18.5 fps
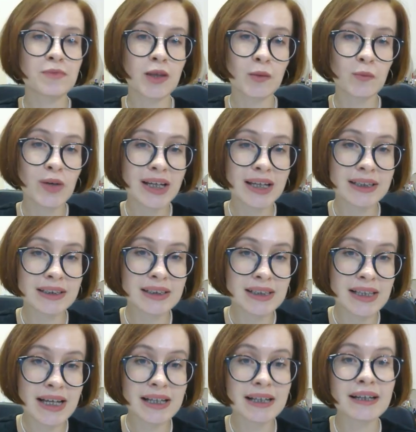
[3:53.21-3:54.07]
we can
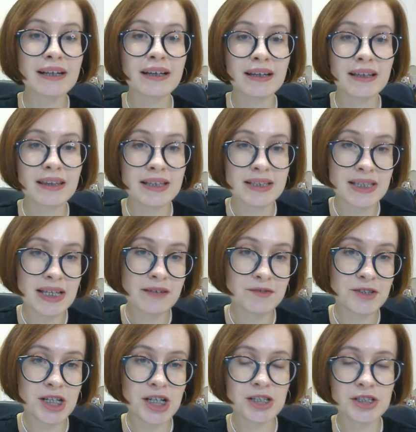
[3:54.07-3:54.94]
click the
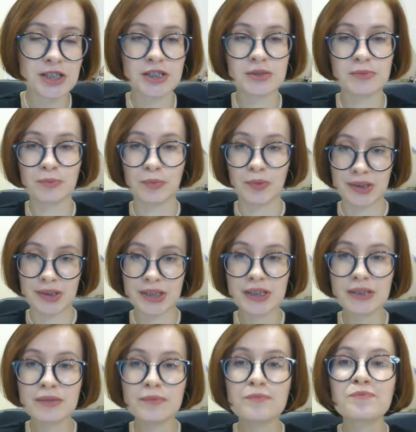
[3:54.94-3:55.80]
Save Changes
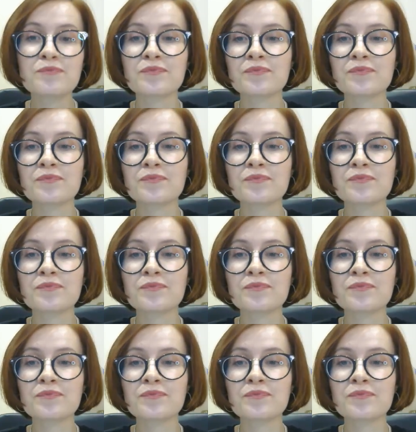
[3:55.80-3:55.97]
button,